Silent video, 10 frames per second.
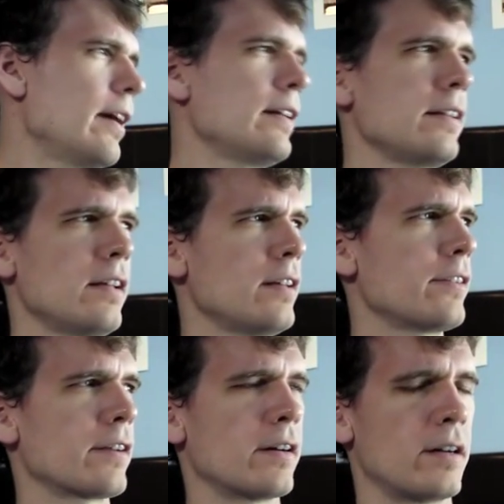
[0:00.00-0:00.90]
And
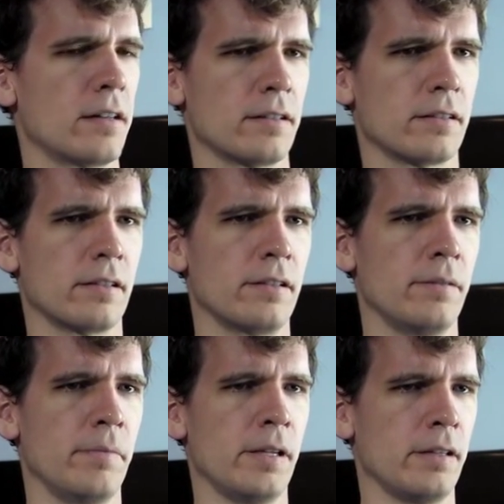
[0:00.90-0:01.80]
another cause
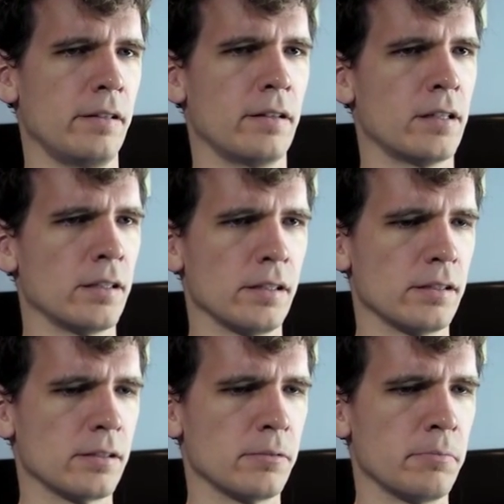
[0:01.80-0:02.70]
could be all the
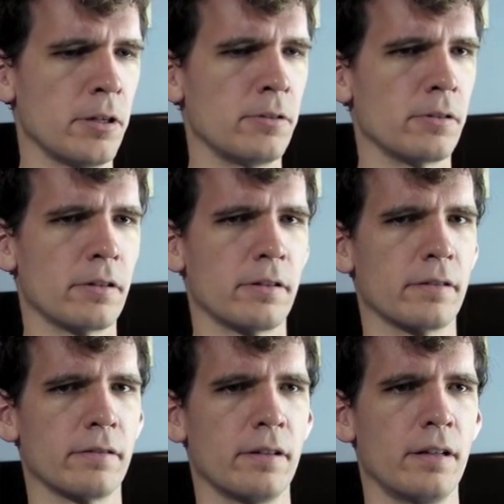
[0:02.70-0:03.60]
smoke
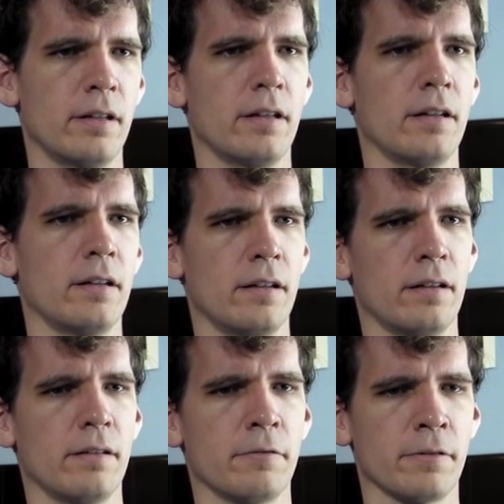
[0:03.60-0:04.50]

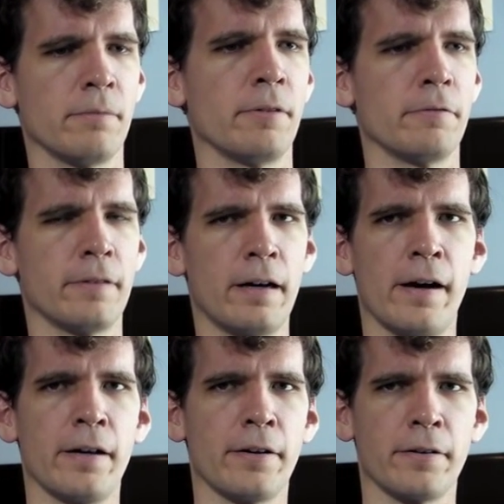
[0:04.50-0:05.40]
from the
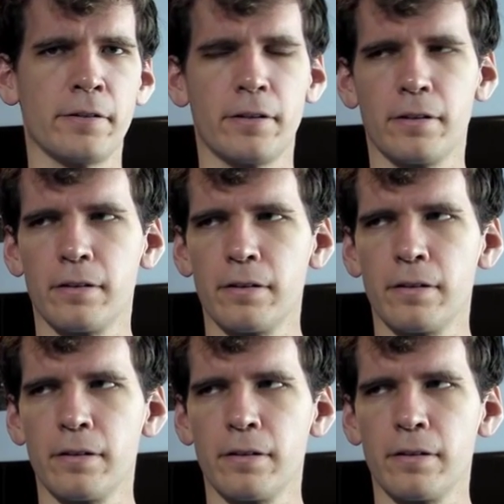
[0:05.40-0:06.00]
fires